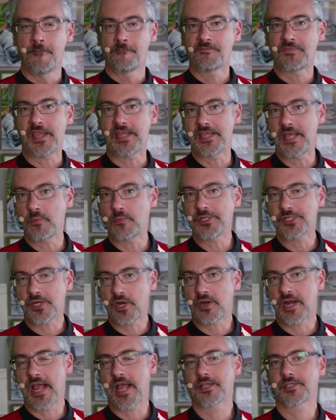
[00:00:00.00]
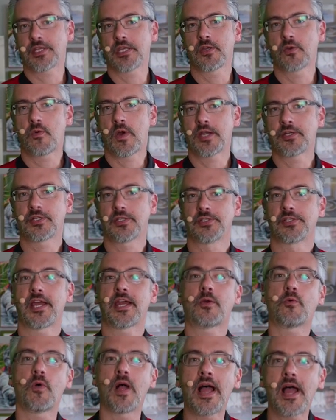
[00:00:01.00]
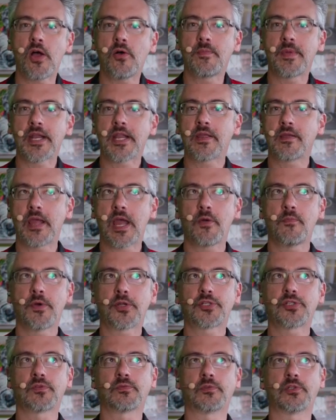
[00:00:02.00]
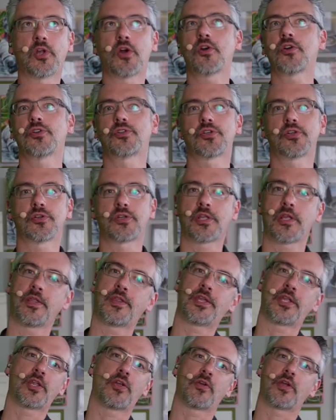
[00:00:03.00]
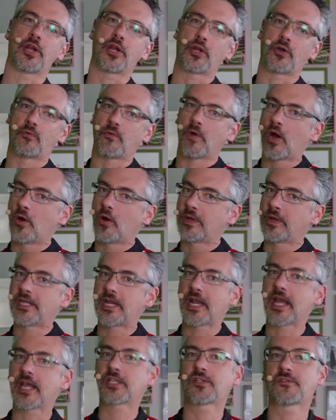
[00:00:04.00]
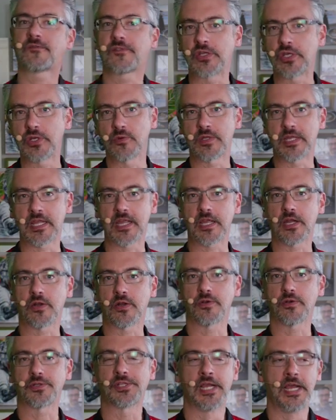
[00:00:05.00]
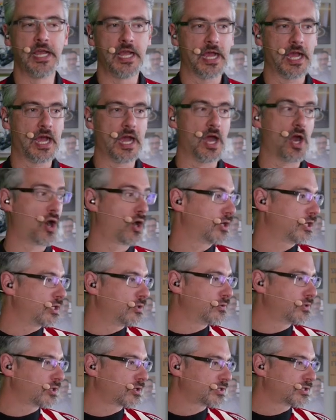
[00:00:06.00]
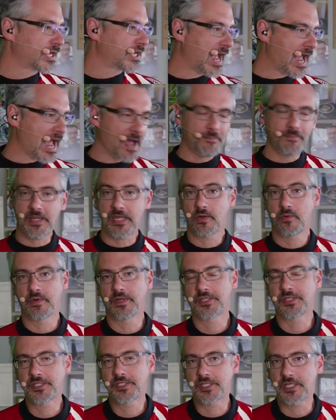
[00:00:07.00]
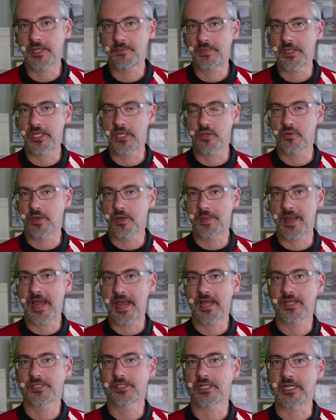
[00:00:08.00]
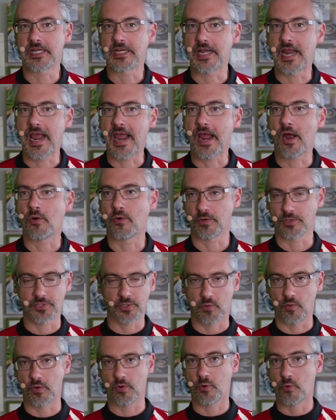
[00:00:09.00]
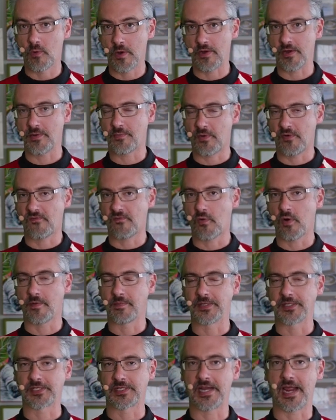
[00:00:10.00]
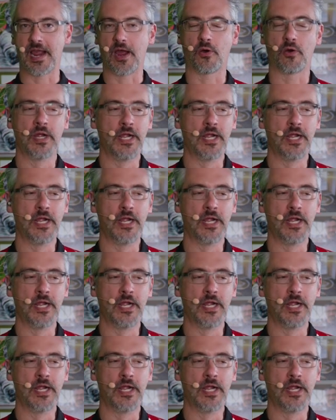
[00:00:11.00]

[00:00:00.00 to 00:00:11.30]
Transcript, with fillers: And then we start asking questions like, well, how many, how much larger do you think you're going to grow in the next few years? Uh, are users happy with CPU capacity now or, or query performance now?